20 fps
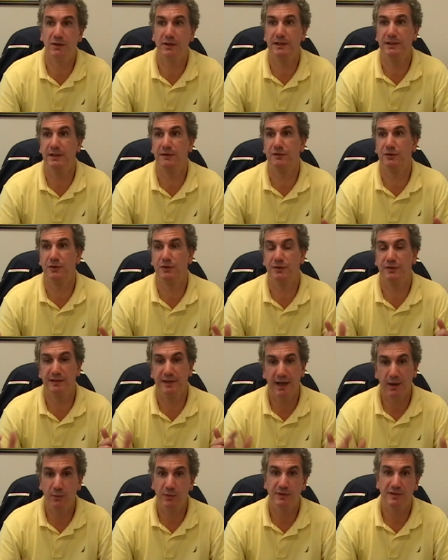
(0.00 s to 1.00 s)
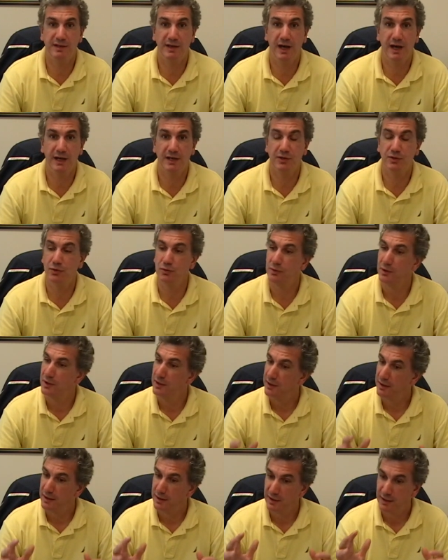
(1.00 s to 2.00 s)
clean left hook, down went Diaconu.
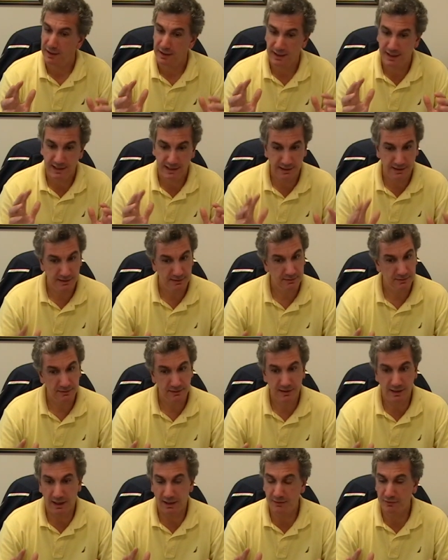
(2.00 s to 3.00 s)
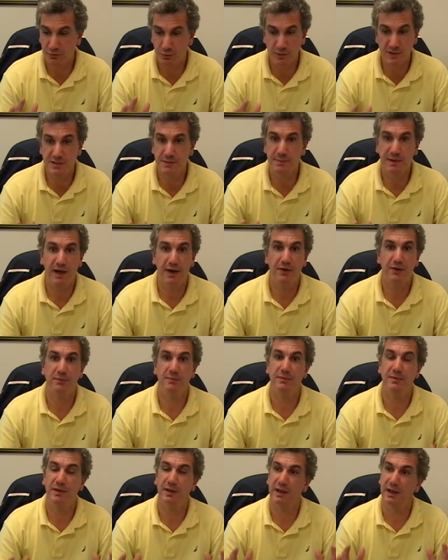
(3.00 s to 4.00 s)
He got his wits about
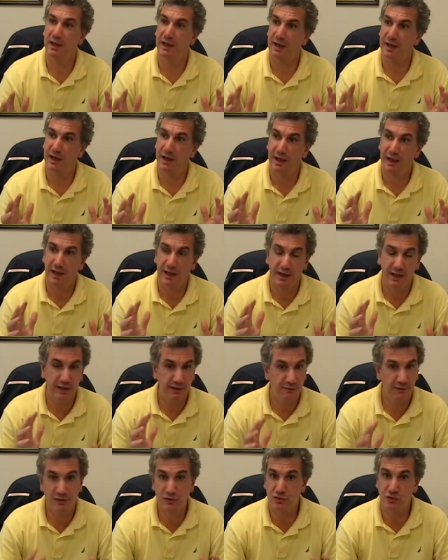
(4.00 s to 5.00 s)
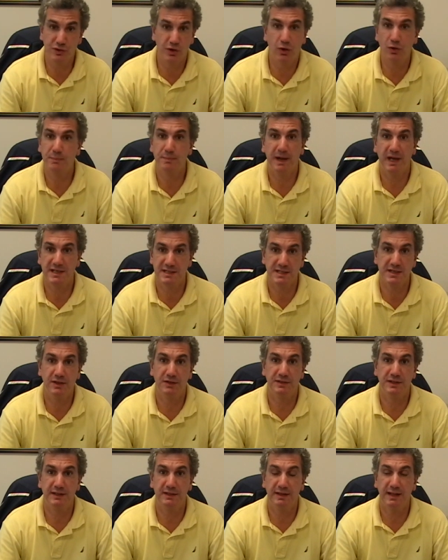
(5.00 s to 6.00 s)
him. Eventually hurt
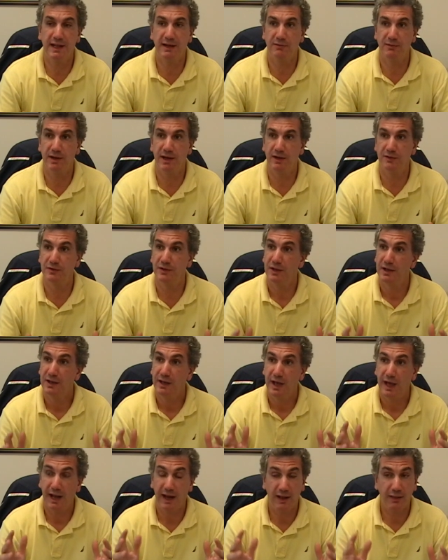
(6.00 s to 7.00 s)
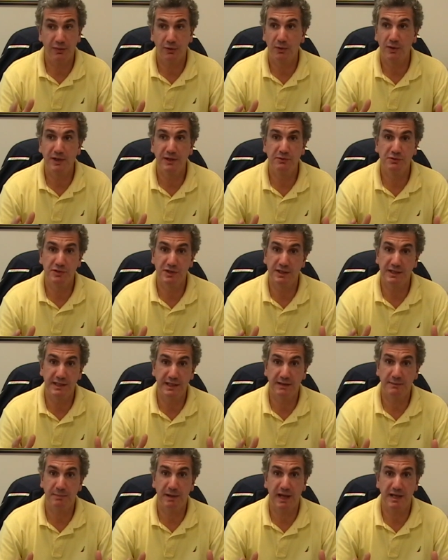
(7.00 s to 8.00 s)
Pascal at the end of that round, and I thought he was going to
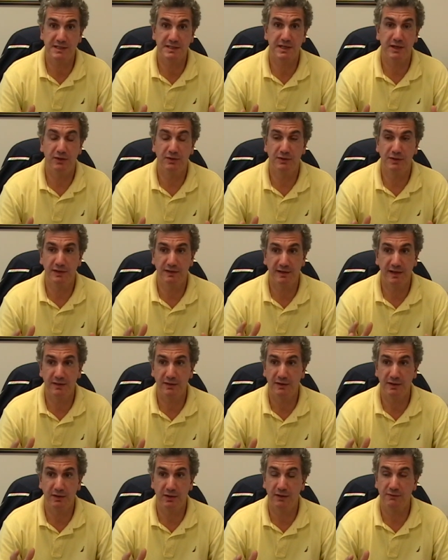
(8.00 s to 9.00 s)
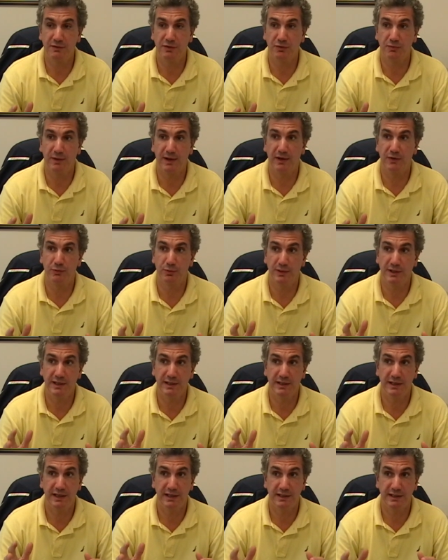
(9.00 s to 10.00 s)
get Pascal in the tenth and eleventh rounds, where
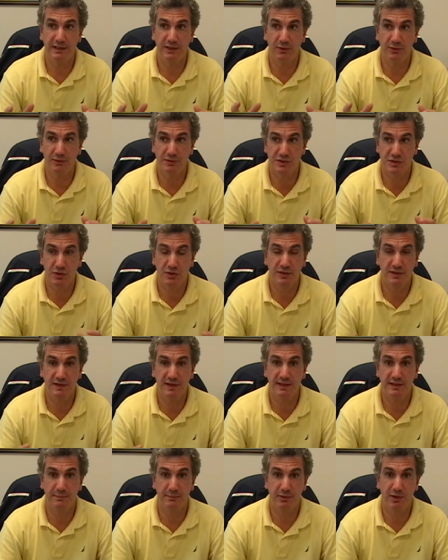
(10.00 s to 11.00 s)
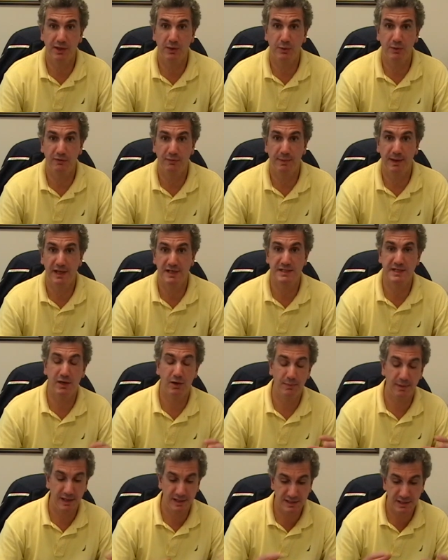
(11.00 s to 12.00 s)
he you know he was starting to take the play away from
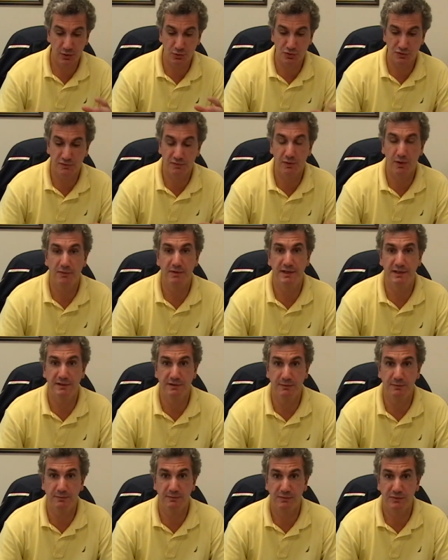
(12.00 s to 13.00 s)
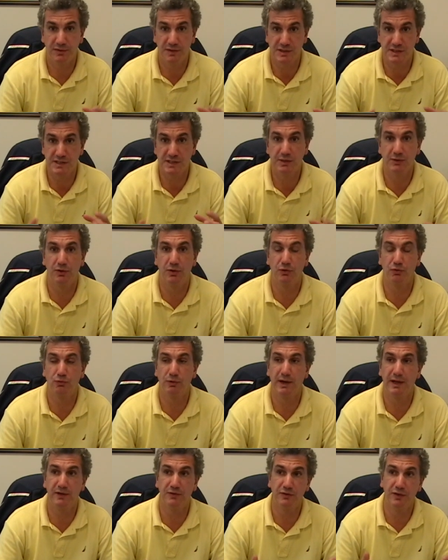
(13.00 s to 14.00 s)
Pascal. and Pascal was flurrying to to steal those
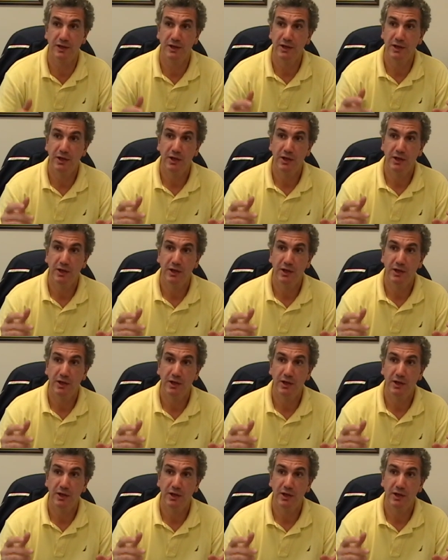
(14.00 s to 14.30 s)
rounds.